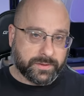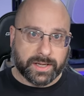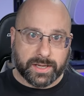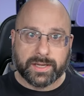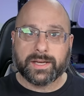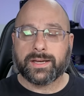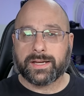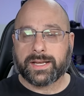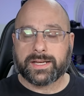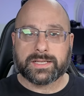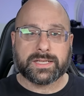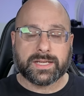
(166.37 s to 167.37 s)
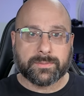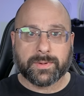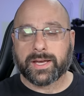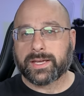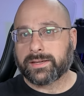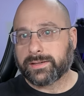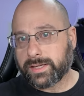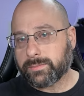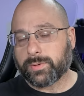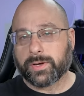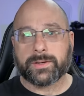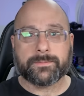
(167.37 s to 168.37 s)
via an HDMI
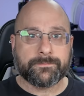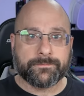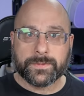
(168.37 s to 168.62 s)
input.